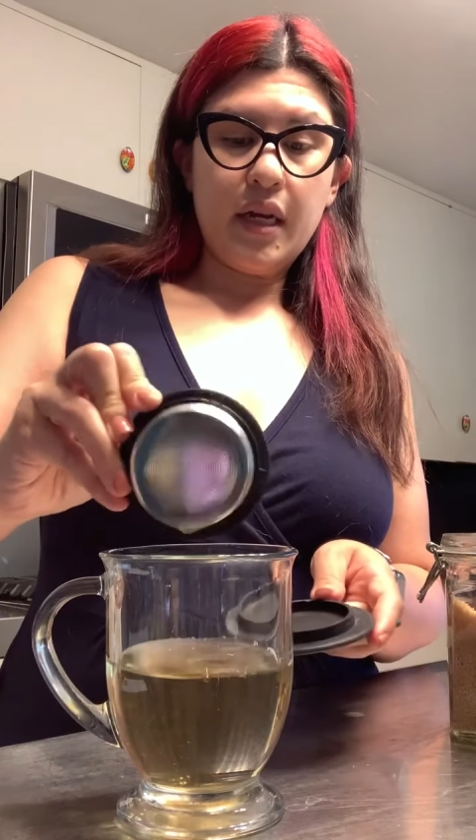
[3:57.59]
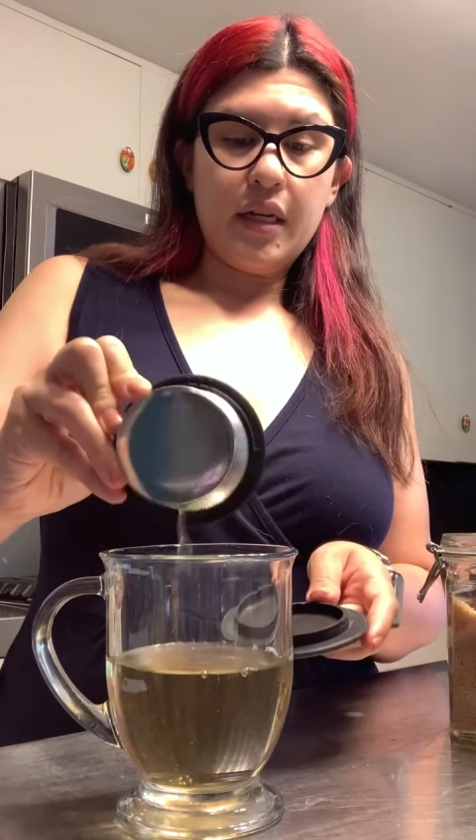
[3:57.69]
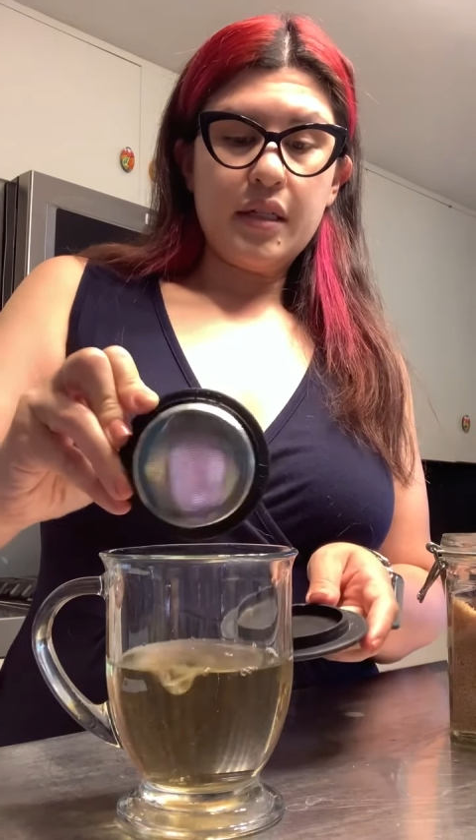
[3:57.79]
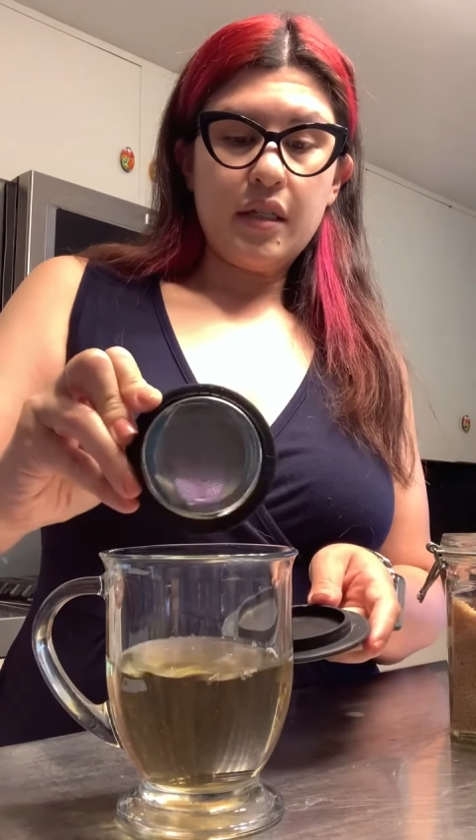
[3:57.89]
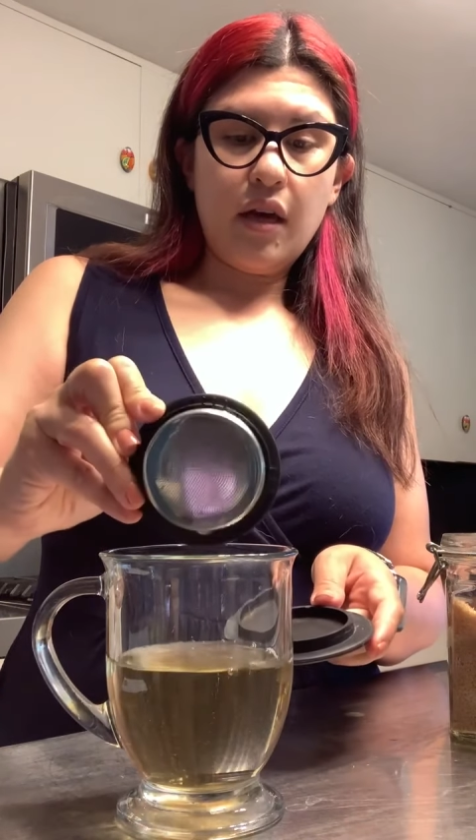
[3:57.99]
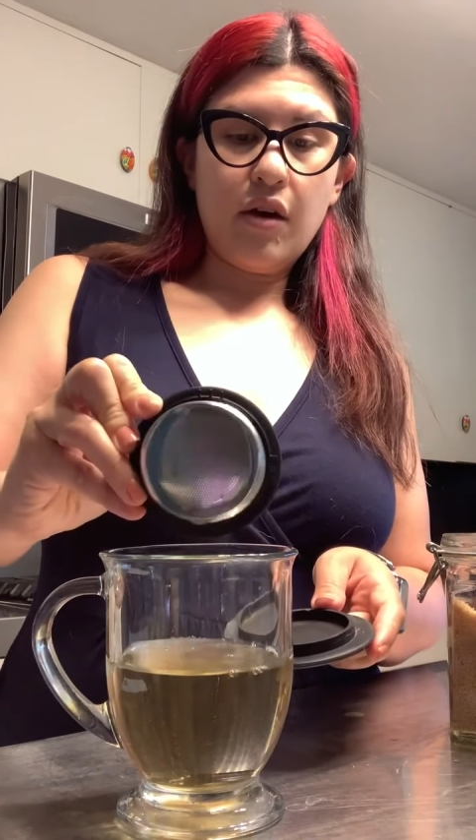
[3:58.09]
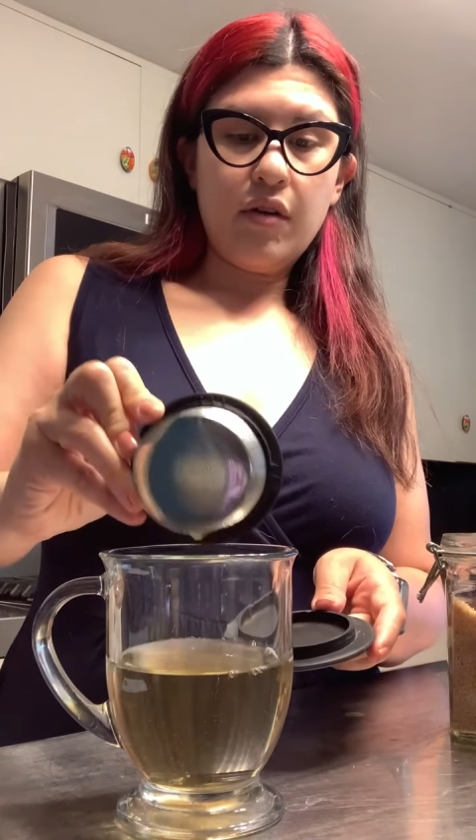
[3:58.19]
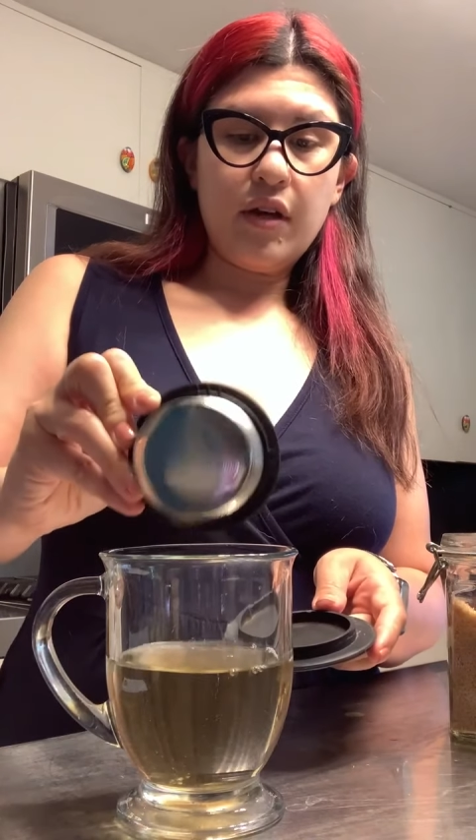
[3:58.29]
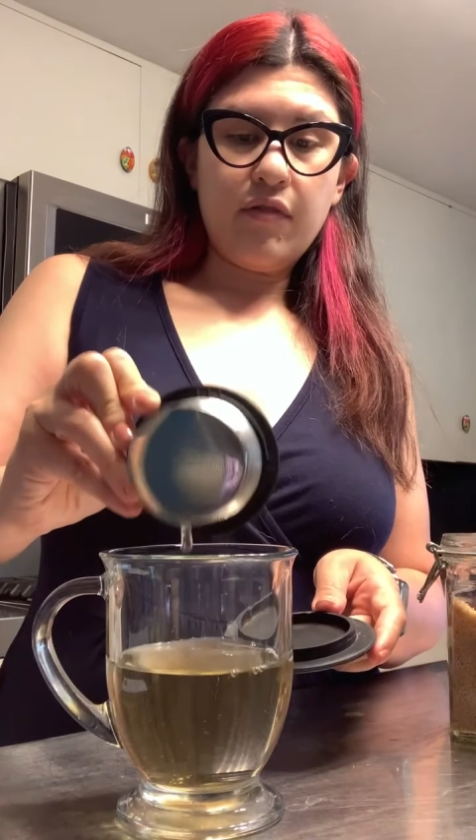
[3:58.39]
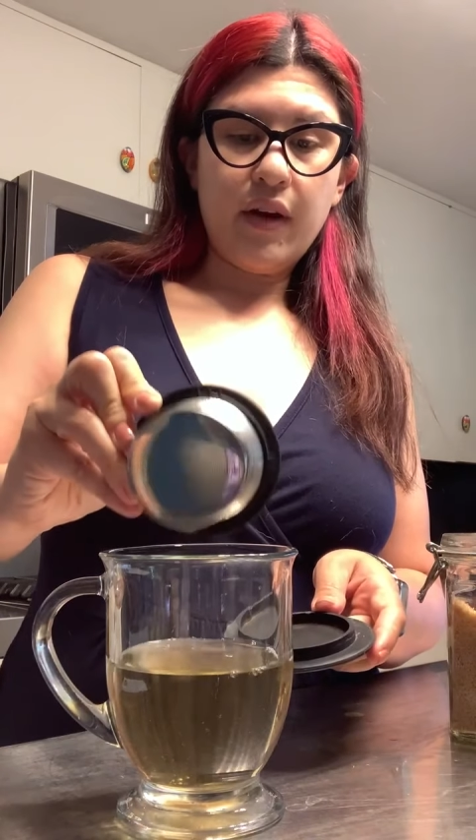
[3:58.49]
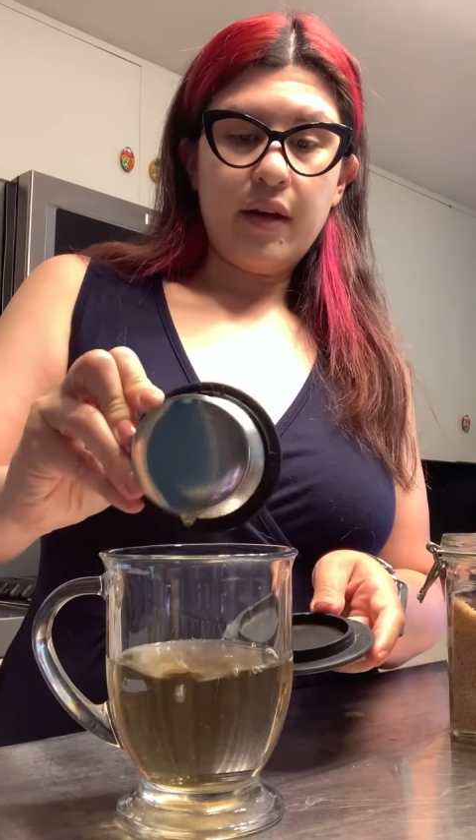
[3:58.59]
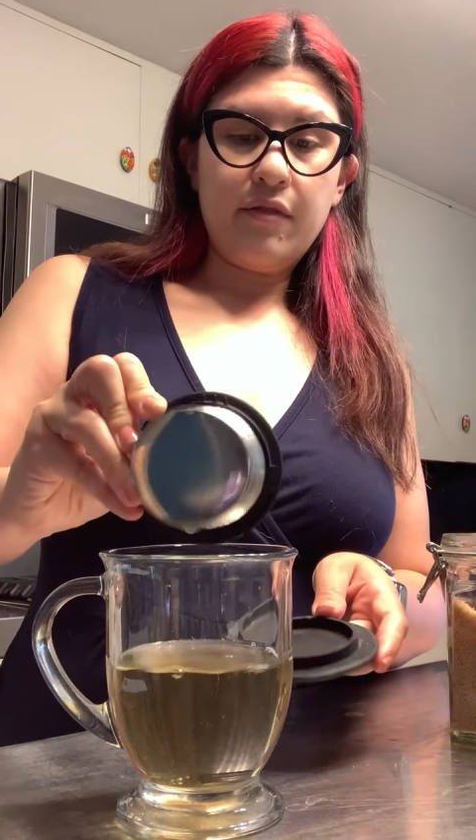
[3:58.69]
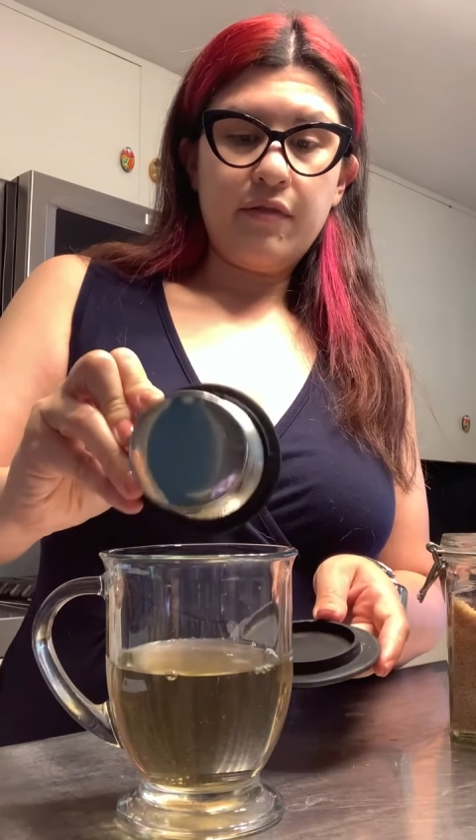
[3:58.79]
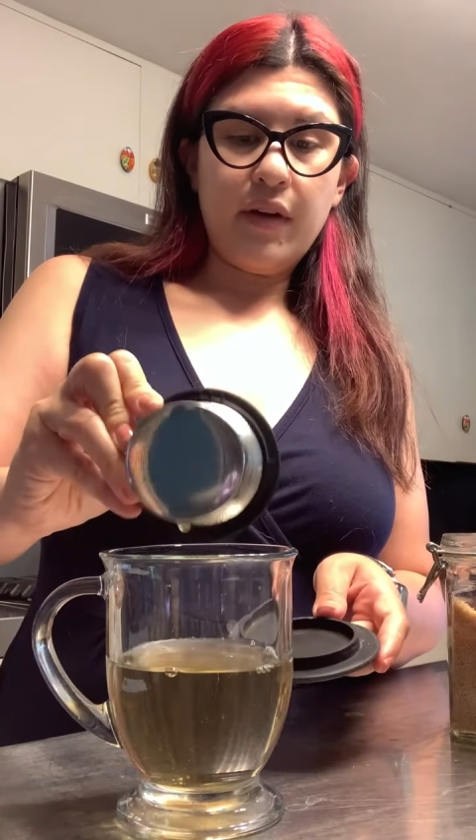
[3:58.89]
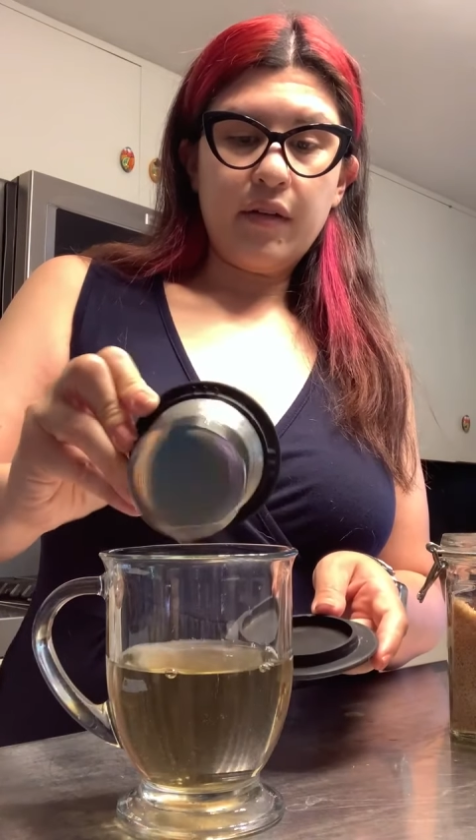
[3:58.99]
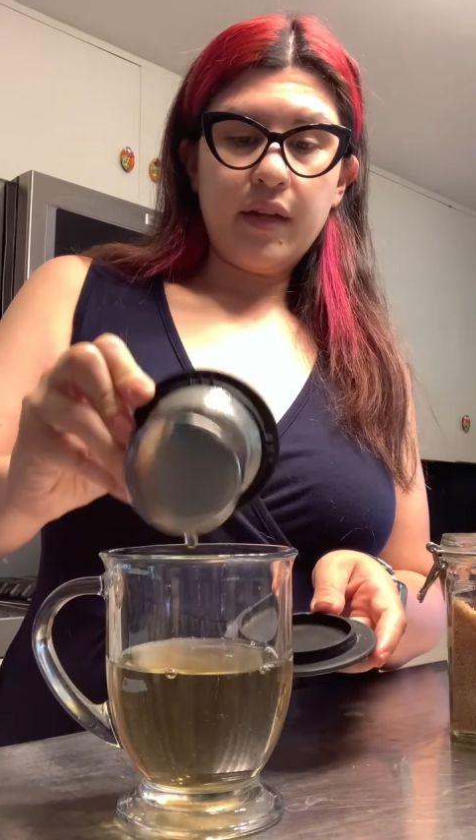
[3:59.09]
So if I felt